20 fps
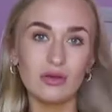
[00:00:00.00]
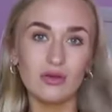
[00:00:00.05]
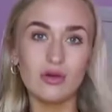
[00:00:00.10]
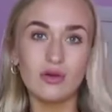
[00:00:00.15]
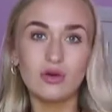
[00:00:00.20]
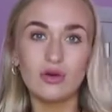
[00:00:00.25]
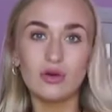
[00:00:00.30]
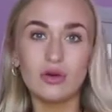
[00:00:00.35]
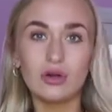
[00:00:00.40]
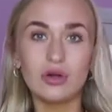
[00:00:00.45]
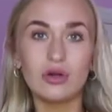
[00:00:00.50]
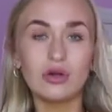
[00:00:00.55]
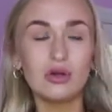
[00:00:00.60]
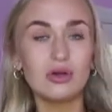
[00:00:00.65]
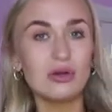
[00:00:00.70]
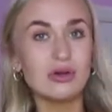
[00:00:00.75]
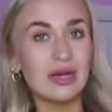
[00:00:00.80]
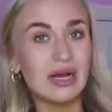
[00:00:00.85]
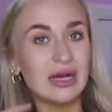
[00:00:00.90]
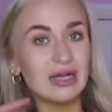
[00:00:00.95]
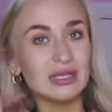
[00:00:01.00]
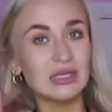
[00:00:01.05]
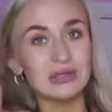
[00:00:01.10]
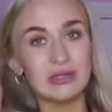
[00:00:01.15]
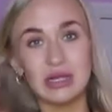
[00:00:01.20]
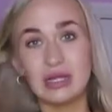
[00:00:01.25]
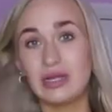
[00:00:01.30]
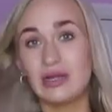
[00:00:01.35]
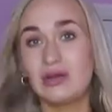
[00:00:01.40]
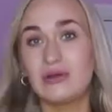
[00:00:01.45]
or, I don't
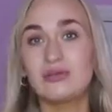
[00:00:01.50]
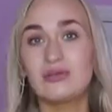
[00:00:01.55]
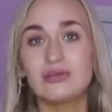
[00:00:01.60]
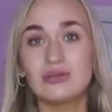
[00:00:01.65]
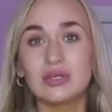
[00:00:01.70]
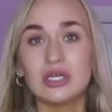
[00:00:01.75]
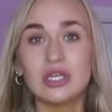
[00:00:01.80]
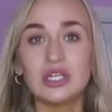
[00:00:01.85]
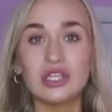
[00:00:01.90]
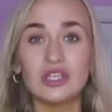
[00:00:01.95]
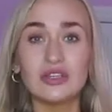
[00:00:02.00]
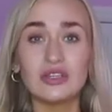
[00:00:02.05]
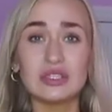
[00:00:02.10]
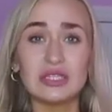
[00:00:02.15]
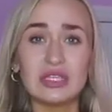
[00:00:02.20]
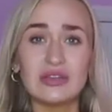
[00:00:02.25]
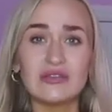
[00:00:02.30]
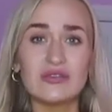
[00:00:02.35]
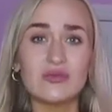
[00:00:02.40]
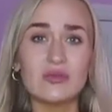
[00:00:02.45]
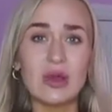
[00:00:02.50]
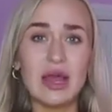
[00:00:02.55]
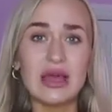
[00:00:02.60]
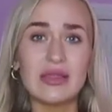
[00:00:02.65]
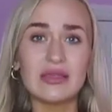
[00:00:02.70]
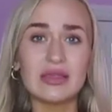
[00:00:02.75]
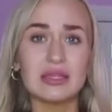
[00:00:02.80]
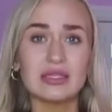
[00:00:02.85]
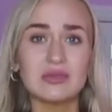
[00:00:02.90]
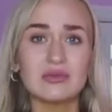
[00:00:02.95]
know, you could even
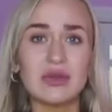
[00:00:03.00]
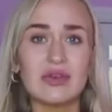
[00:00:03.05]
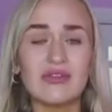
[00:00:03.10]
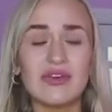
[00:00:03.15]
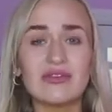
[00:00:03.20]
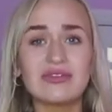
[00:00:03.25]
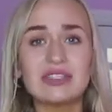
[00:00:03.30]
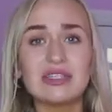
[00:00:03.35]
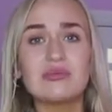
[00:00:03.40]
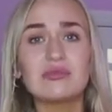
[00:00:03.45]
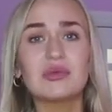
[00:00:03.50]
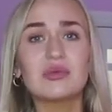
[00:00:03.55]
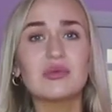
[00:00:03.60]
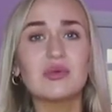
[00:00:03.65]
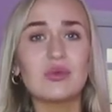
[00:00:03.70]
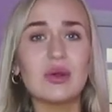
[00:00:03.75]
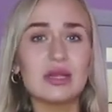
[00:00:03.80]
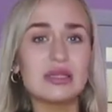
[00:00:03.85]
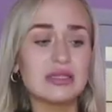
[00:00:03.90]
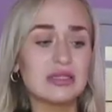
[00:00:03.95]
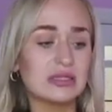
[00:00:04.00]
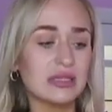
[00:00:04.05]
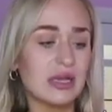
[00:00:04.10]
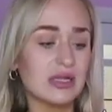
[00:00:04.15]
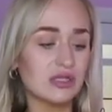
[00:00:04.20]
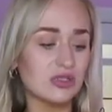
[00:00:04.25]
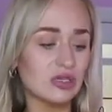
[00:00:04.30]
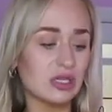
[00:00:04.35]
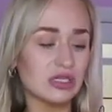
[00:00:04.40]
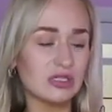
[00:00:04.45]
wear this with, I've seen people wearing these
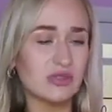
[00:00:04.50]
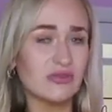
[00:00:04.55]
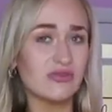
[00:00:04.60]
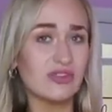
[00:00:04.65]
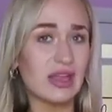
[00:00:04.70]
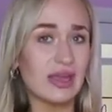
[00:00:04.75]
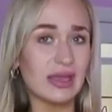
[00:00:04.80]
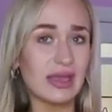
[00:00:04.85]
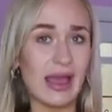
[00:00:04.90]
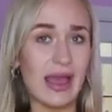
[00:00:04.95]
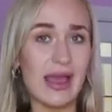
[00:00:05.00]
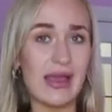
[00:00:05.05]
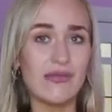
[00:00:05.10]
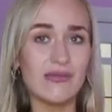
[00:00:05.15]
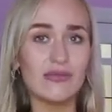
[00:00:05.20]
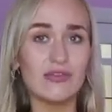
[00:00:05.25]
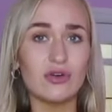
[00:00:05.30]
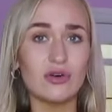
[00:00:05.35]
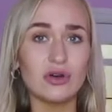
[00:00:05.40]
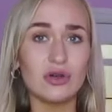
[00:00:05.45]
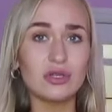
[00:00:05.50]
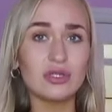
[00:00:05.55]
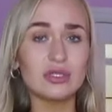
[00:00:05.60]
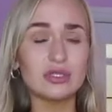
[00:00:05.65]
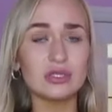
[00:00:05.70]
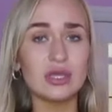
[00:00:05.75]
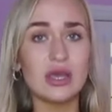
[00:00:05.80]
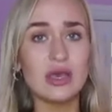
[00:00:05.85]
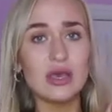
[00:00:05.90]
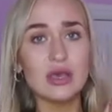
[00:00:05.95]
kind of dresses like Air
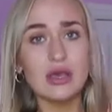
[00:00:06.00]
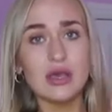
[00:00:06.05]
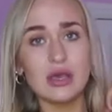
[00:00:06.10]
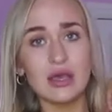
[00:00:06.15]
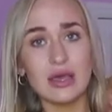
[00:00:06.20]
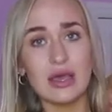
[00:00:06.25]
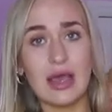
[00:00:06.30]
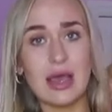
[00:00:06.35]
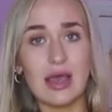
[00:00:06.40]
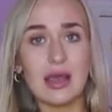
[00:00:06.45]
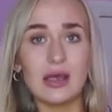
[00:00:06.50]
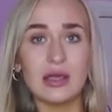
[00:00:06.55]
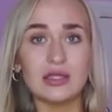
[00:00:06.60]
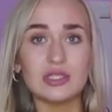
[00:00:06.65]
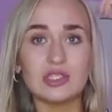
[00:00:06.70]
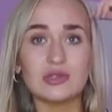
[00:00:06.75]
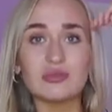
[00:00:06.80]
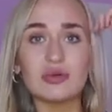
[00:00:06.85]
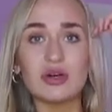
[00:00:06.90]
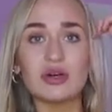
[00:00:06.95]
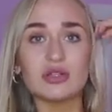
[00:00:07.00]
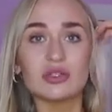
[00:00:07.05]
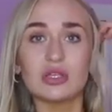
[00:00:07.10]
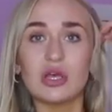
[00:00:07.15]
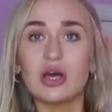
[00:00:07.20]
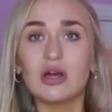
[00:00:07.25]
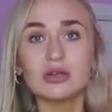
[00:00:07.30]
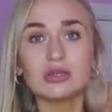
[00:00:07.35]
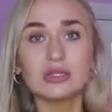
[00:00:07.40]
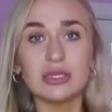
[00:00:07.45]
Force uh, and sports
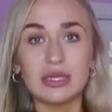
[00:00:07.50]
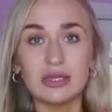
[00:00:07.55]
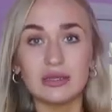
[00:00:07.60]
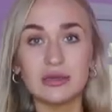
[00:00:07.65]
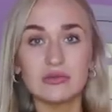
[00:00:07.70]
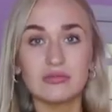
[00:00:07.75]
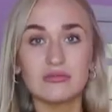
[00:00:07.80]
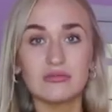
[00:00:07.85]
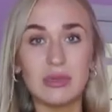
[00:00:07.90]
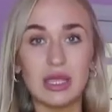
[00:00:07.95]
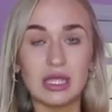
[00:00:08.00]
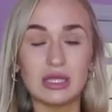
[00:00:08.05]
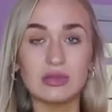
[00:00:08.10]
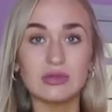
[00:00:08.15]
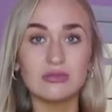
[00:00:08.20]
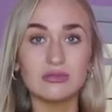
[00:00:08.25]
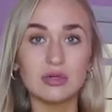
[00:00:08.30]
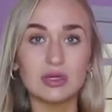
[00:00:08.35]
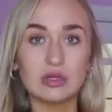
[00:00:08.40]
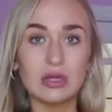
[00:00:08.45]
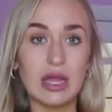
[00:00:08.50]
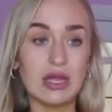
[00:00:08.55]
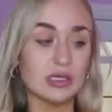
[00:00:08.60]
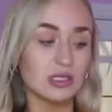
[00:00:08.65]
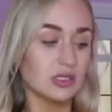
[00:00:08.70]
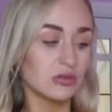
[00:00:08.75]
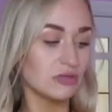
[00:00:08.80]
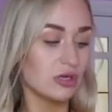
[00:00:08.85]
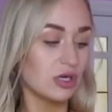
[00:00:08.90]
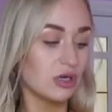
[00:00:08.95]
socks, like making them more
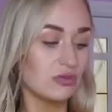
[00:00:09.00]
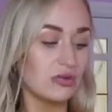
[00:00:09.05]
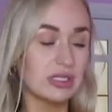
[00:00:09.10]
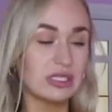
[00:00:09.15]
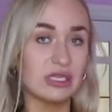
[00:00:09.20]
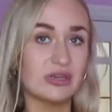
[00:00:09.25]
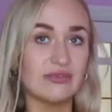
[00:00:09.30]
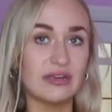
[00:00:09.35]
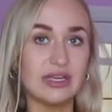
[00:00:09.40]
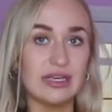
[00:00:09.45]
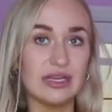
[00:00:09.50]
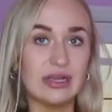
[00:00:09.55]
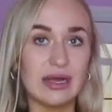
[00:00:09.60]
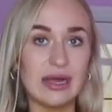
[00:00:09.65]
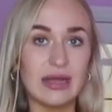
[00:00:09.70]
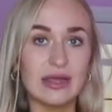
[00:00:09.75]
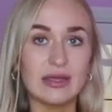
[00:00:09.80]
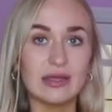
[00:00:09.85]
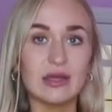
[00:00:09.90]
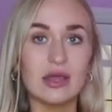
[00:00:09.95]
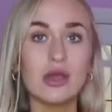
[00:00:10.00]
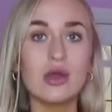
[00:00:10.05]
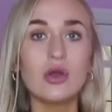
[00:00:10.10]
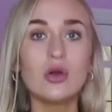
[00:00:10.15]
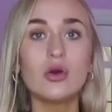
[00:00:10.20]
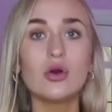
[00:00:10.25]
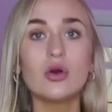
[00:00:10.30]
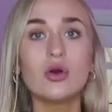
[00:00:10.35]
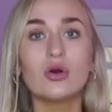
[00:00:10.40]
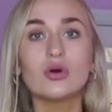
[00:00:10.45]
casual, which I really like.
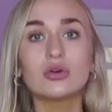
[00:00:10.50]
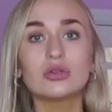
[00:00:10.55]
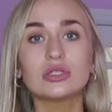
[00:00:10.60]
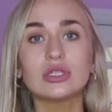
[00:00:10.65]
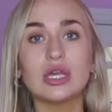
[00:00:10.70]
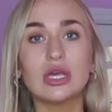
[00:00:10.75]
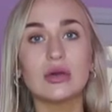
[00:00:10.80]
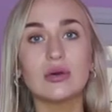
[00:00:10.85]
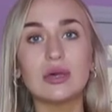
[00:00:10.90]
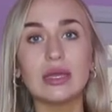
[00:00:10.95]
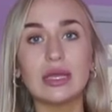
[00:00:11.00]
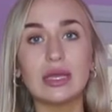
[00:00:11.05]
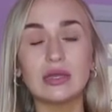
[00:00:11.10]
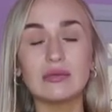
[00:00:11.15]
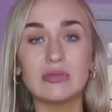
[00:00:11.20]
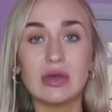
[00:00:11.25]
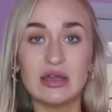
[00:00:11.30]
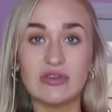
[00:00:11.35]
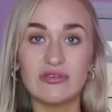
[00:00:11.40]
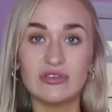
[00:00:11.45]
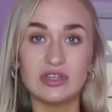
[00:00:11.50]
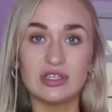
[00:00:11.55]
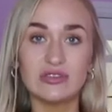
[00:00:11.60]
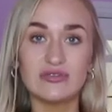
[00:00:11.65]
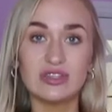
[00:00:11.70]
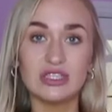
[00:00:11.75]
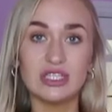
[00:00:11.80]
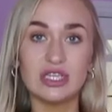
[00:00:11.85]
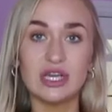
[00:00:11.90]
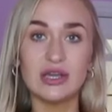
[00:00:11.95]
Also, in my first
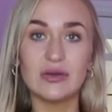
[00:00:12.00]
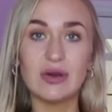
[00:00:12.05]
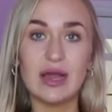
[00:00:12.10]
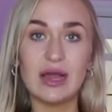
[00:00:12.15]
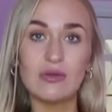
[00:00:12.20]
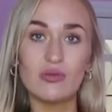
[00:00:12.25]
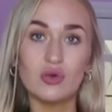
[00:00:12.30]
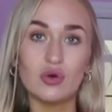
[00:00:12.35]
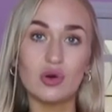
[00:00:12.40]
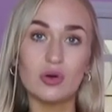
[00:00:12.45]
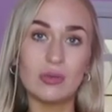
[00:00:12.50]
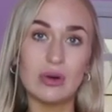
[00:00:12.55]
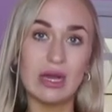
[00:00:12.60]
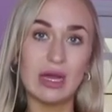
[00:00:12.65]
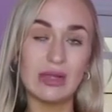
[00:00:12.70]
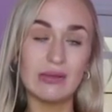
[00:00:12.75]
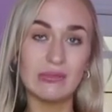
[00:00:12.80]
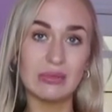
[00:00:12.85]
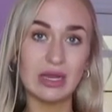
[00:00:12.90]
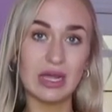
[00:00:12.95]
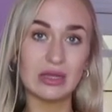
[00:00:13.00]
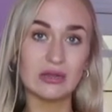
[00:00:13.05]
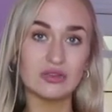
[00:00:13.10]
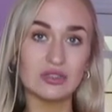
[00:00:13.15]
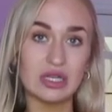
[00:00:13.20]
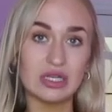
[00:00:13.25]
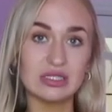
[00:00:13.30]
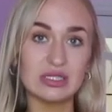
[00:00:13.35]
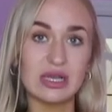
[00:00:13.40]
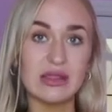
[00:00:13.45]
video, I wore my black
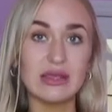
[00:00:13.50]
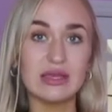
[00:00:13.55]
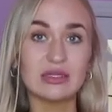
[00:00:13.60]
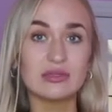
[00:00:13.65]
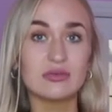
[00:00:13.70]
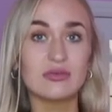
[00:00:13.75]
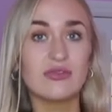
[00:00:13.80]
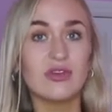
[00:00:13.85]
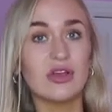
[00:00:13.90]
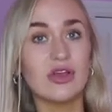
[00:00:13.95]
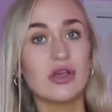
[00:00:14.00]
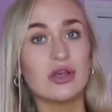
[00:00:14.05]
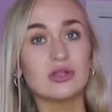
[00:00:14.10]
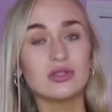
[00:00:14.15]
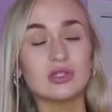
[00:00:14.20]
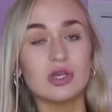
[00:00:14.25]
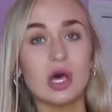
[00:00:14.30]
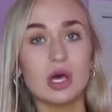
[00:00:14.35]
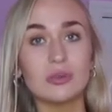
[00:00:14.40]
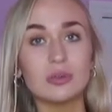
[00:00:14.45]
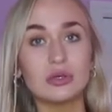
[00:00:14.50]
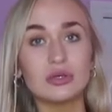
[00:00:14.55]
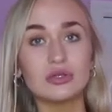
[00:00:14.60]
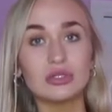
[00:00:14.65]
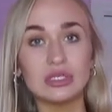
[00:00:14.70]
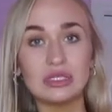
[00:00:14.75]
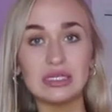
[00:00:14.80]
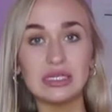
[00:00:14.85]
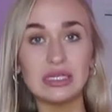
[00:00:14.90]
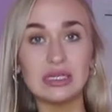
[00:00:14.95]
dress like this with a top
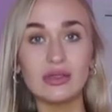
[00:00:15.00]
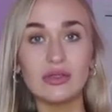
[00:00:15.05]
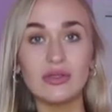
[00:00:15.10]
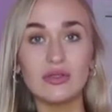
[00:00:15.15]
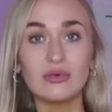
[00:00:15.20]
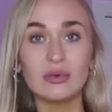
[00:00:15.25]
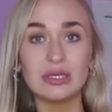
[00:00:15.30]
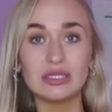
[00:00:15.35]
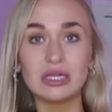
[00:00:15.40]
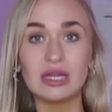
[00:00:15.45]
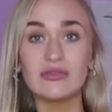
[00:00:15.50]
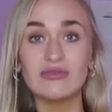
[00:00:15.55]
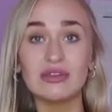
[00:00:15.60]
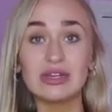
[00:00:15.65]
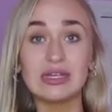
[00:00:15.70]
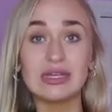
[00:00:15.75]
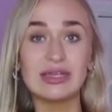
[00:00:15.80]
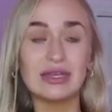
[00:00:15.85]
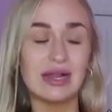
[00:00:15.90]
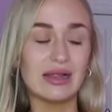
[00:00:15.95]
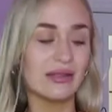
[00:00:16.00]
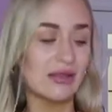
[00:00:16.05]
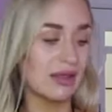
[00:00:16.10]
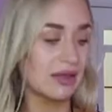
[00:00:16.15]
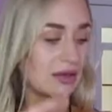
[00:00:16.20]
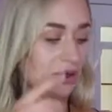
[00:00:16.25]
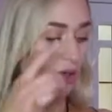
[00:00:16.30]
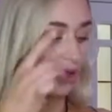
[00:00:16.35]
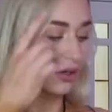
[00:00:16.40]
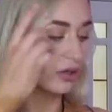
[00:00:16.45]
underneath, which I really like
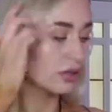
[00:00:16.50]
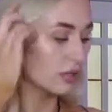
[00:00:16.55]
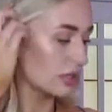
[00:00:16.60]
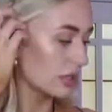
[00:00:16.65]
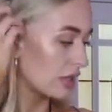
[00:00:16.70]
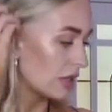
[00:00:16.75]
that look.